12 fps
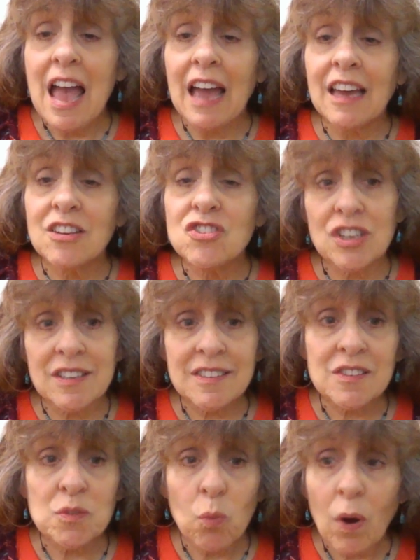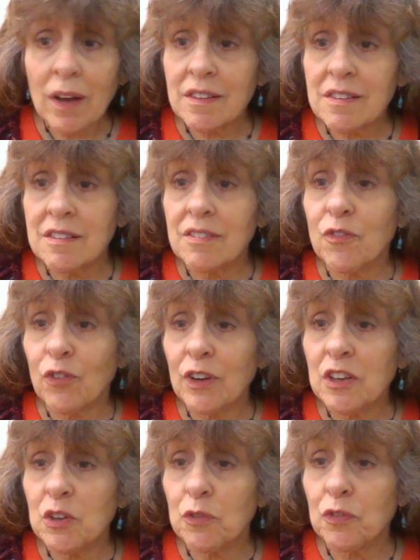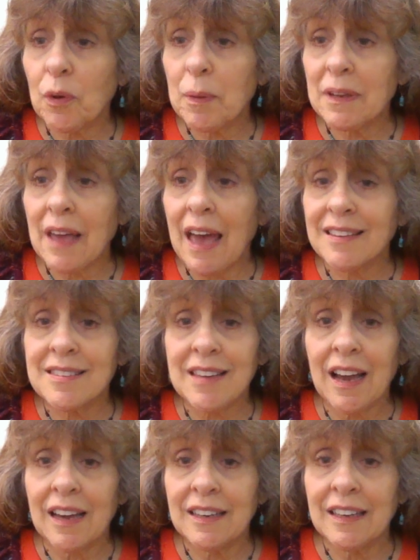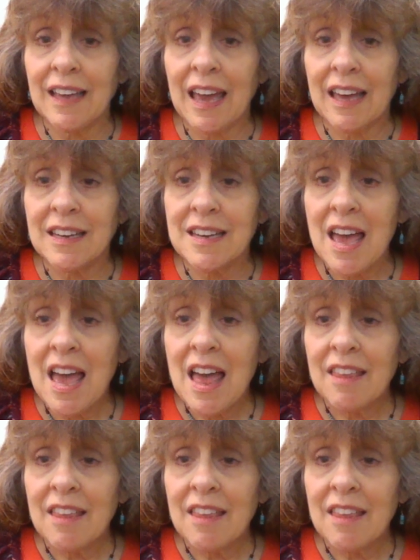and Jesus wants to free you from anxiety, and